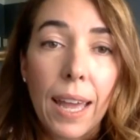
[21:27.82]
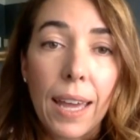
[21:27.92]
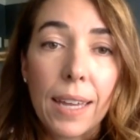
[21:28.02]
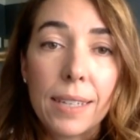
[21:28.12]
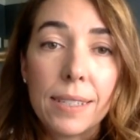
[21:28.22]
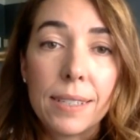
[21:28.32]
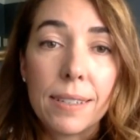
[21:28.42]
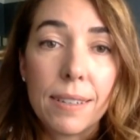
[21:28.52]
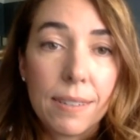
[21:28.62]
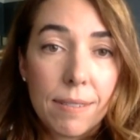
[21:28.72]
And
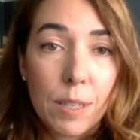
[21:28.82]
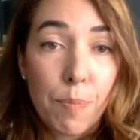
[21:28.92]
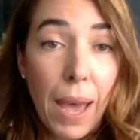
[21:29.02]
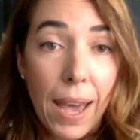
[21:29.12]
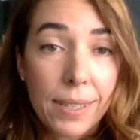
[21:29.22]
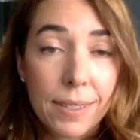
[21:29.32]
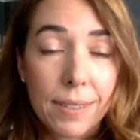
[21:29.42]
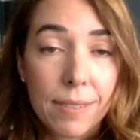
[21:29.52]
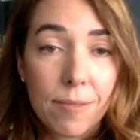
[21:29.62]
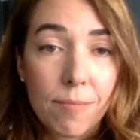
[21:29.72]
the
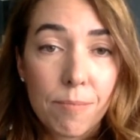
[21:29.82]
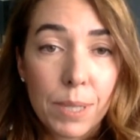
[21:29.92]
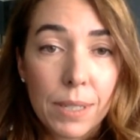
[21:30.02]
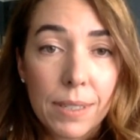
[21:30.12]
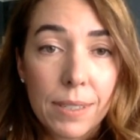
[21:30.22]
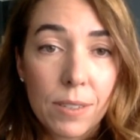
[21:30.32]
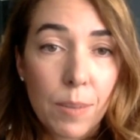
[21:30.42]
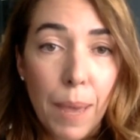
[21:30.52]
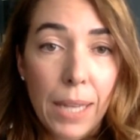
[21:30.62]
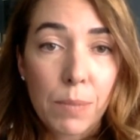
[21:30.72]
past bills,
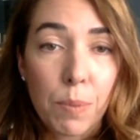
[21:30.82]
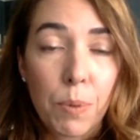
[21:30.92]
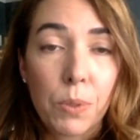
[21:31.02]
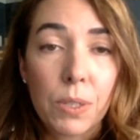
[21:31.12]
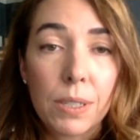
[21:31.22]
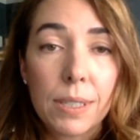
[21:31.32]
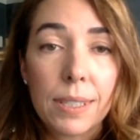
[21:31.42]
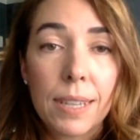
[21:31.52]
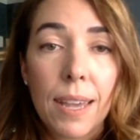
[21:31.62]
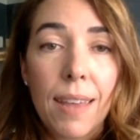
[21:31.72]
the past proposals,